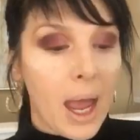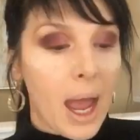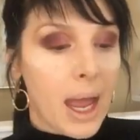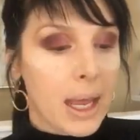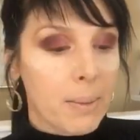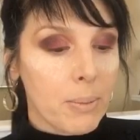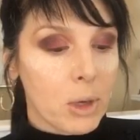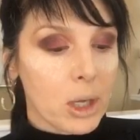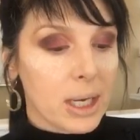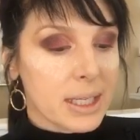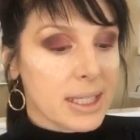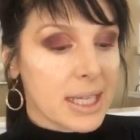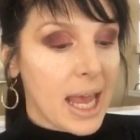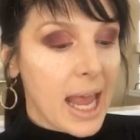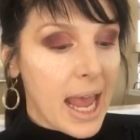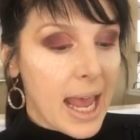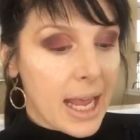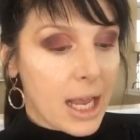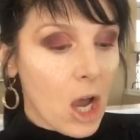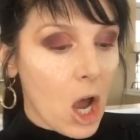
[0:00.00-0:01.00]
I am gonna
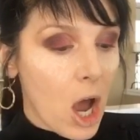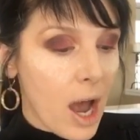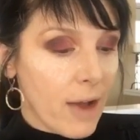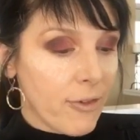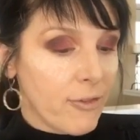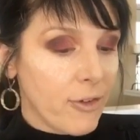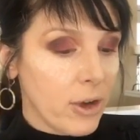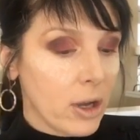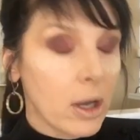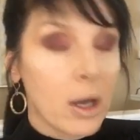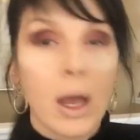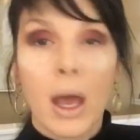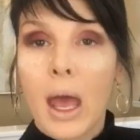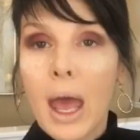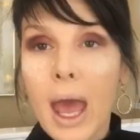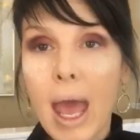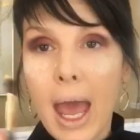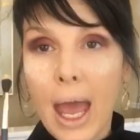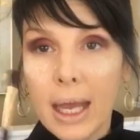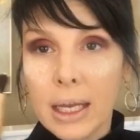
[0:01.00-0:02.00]
take off
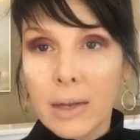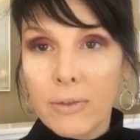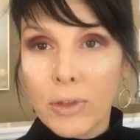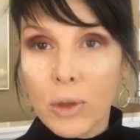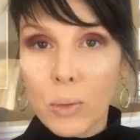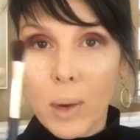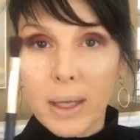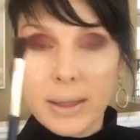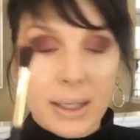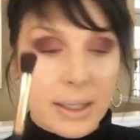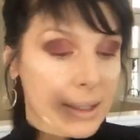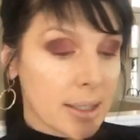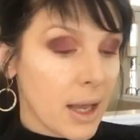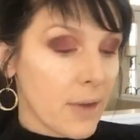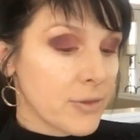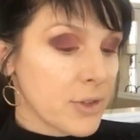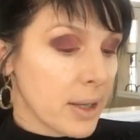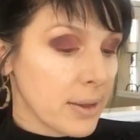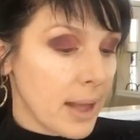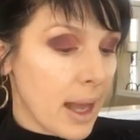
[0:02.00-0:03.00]
any of the red that's
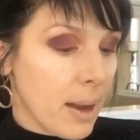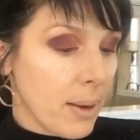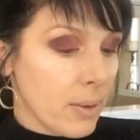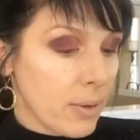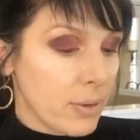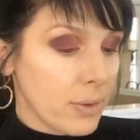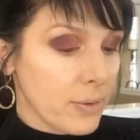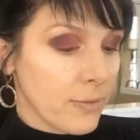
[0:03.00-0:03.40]
left on that